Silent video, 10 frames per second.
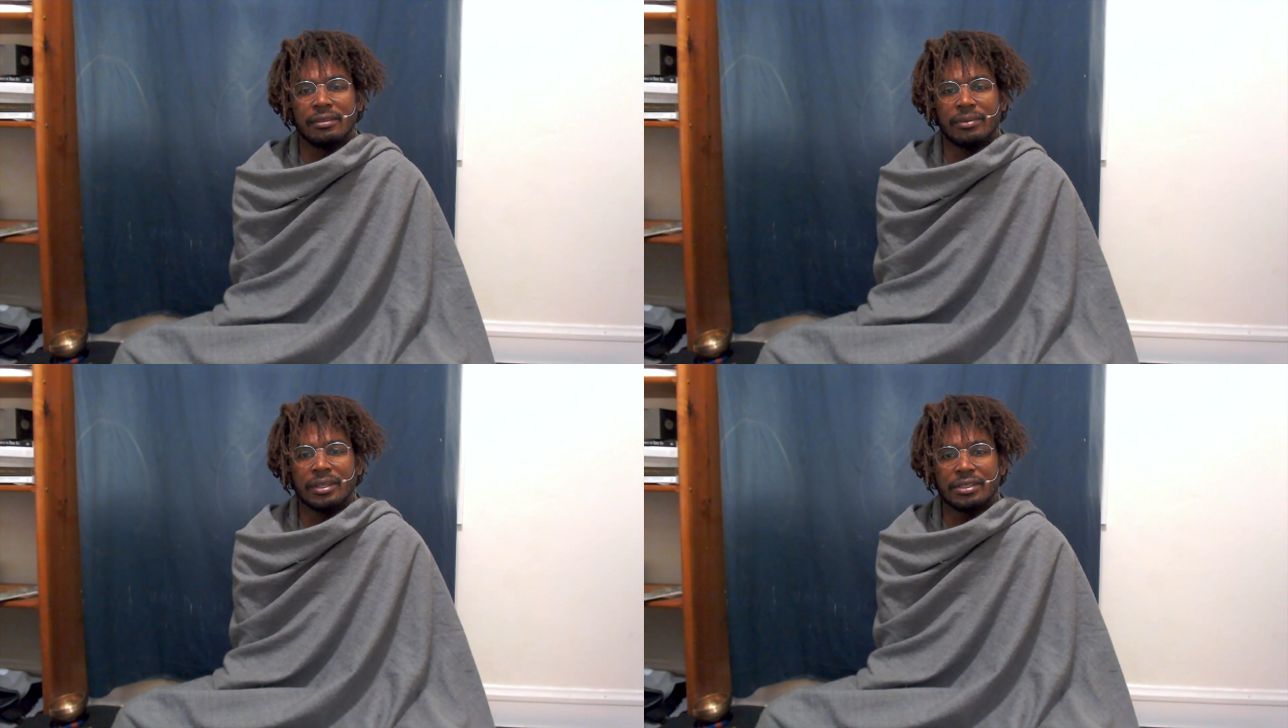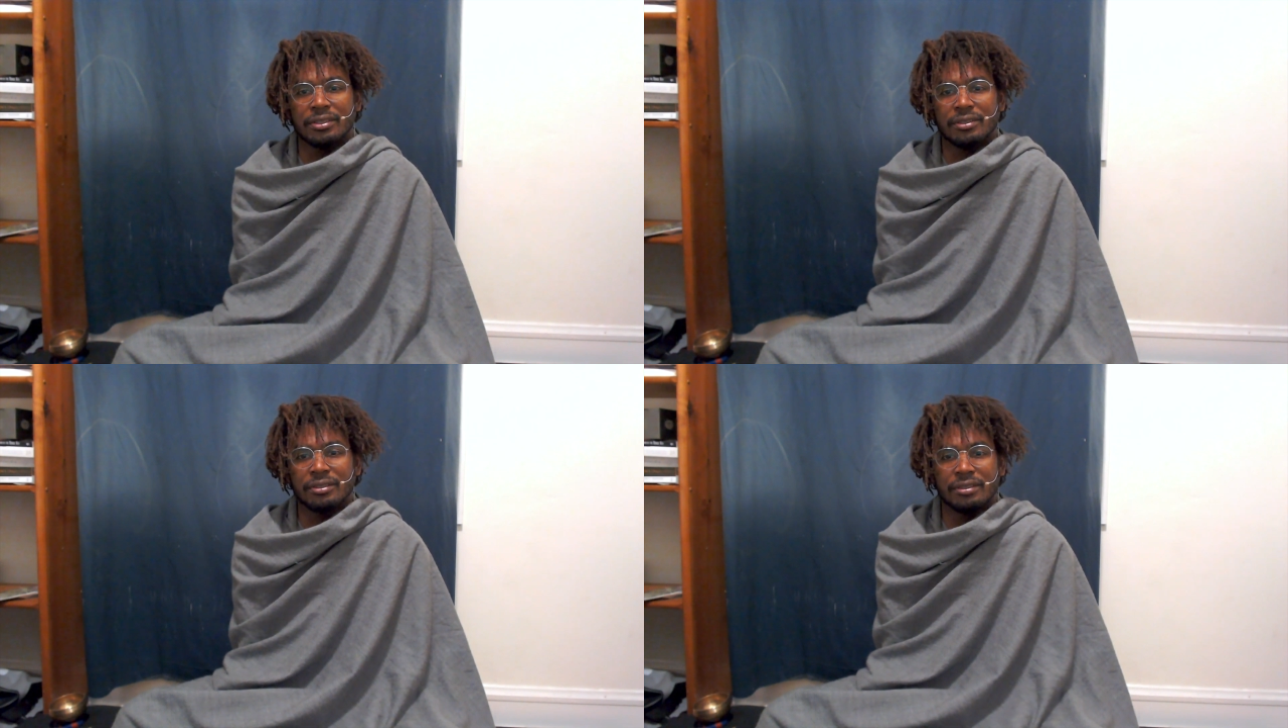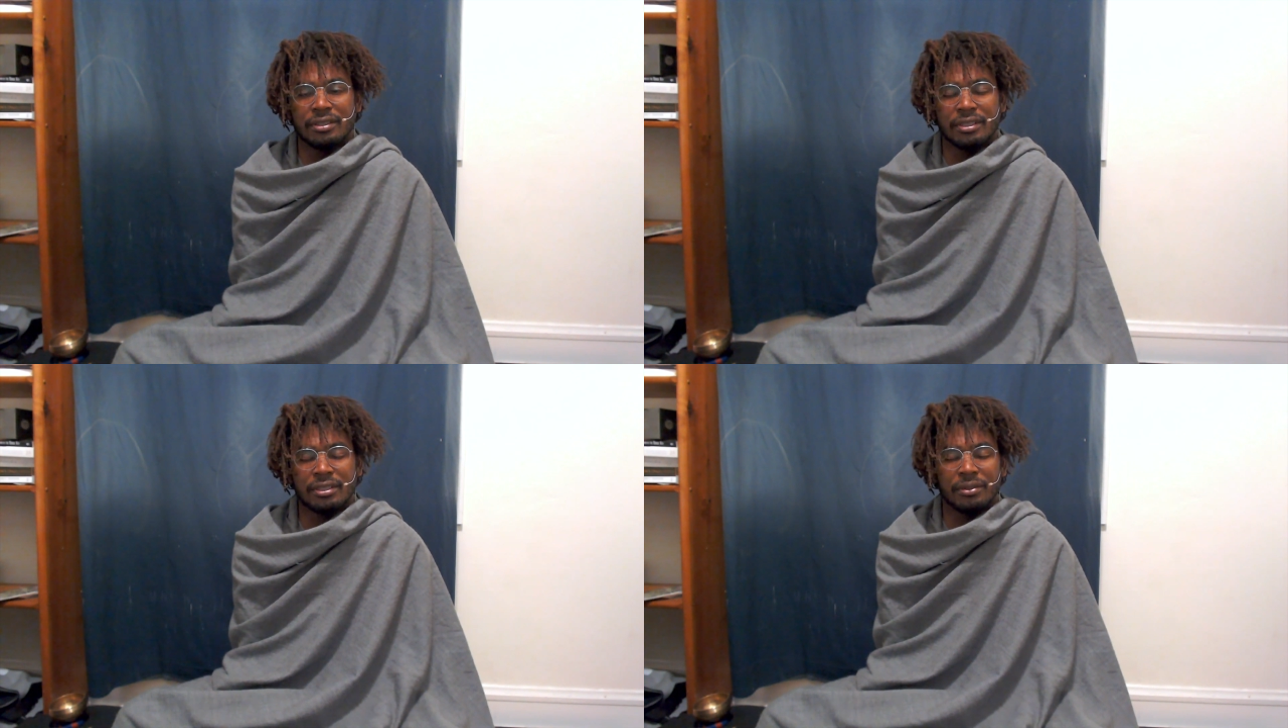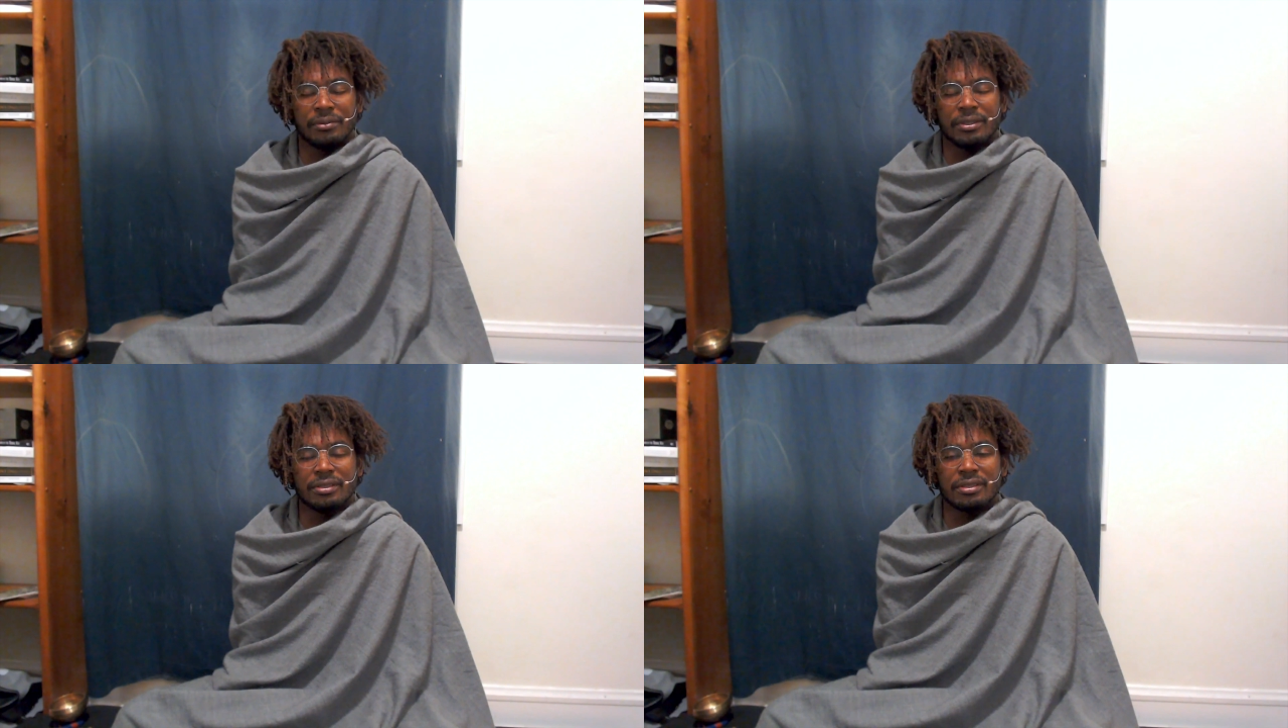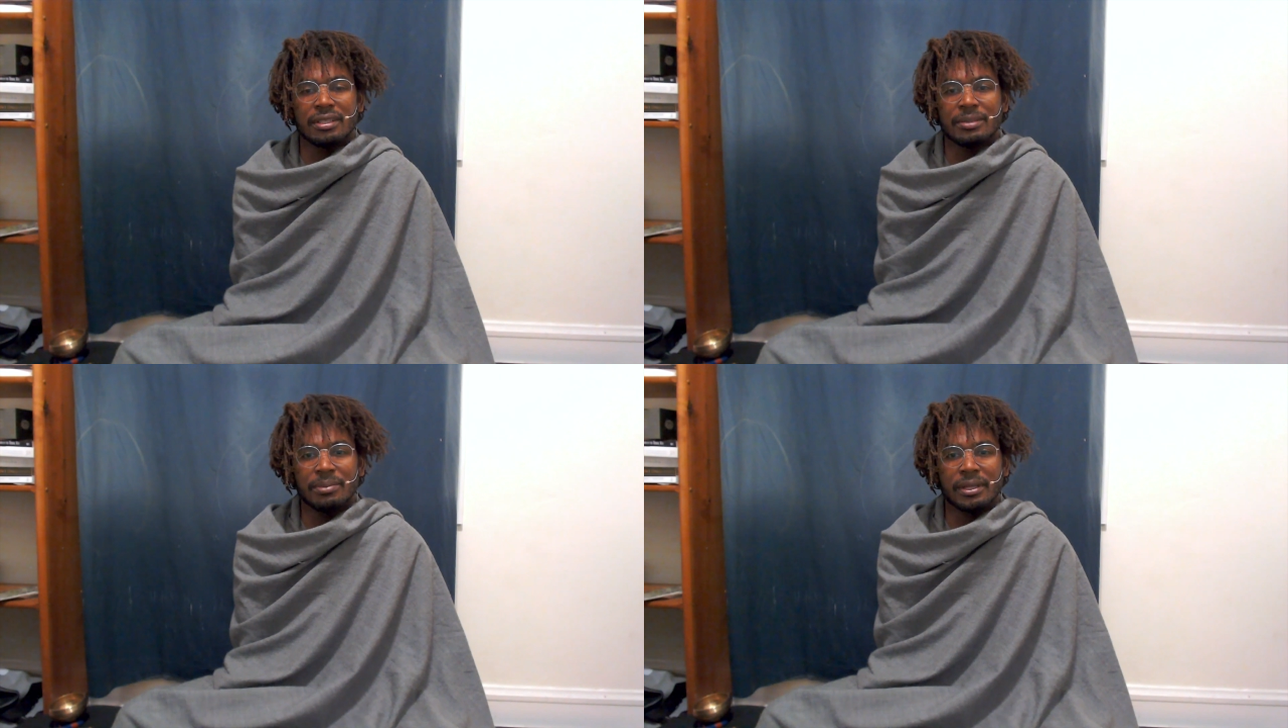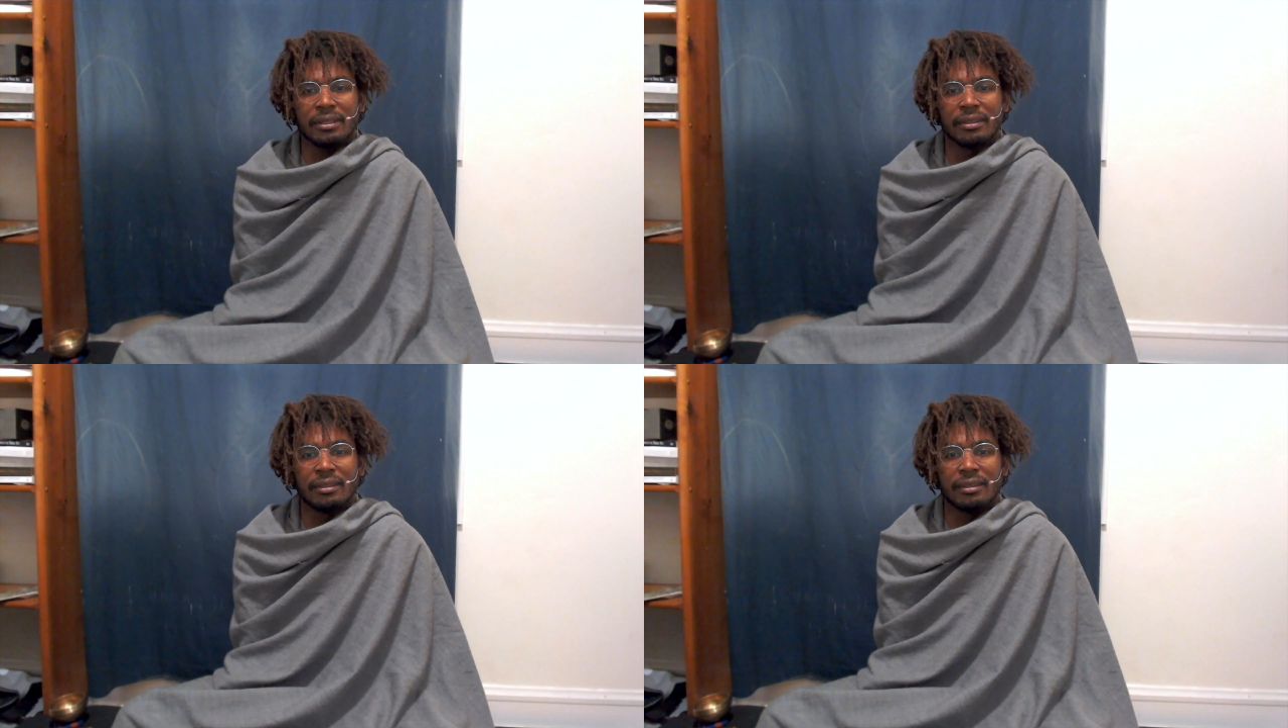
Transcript: Make sure you're sleeping,